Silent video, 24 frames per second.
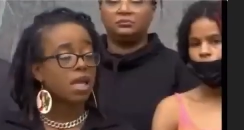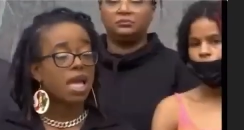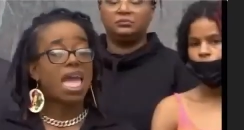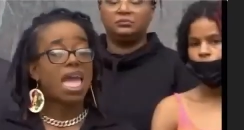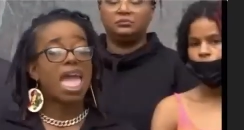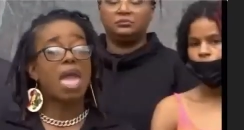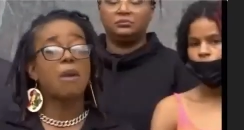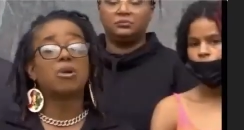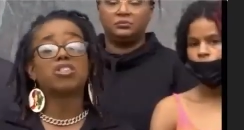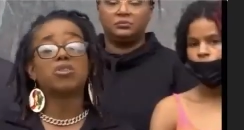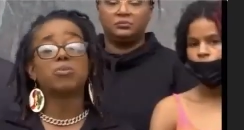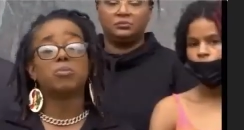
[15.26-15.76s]
Speaker 1: He
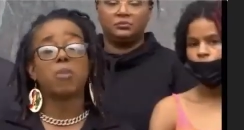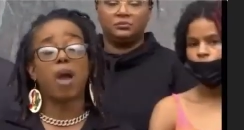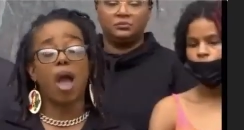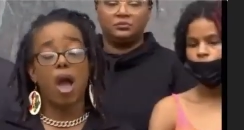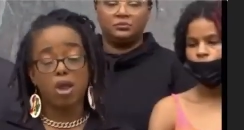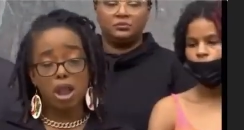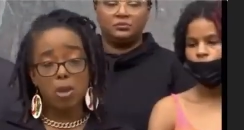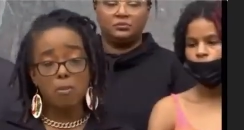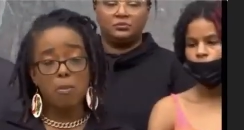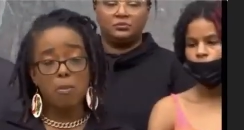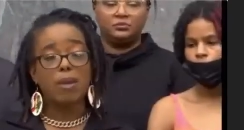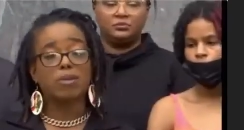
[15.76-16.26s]
was
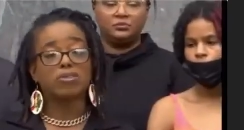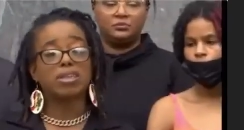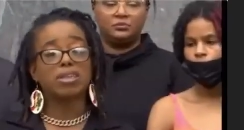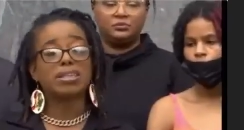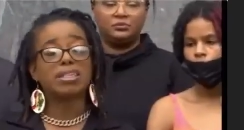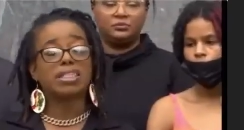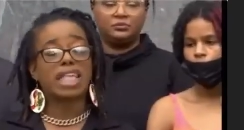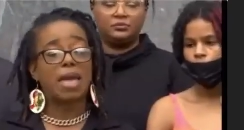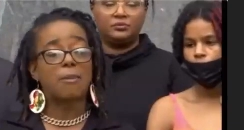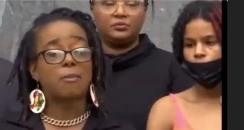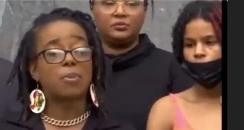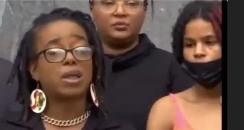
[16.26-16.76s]
murdered by the
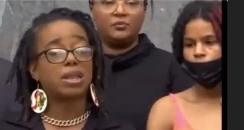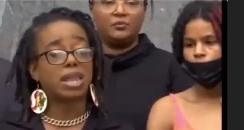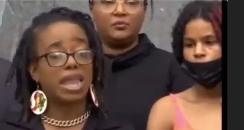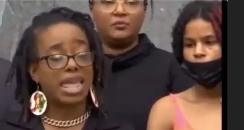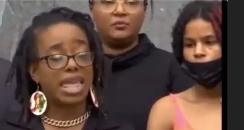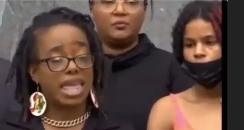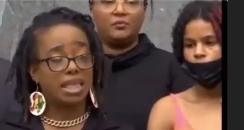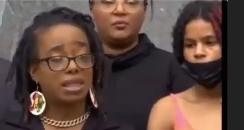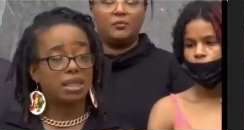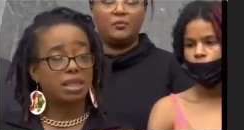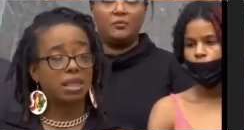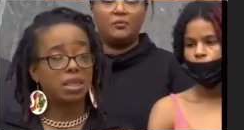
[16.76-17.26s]

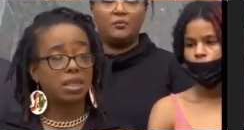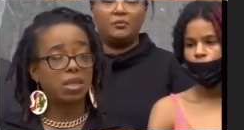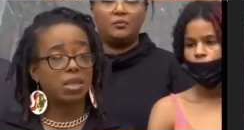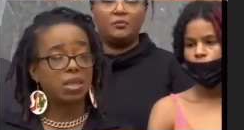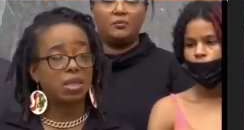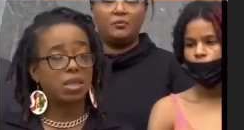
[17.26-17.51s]
on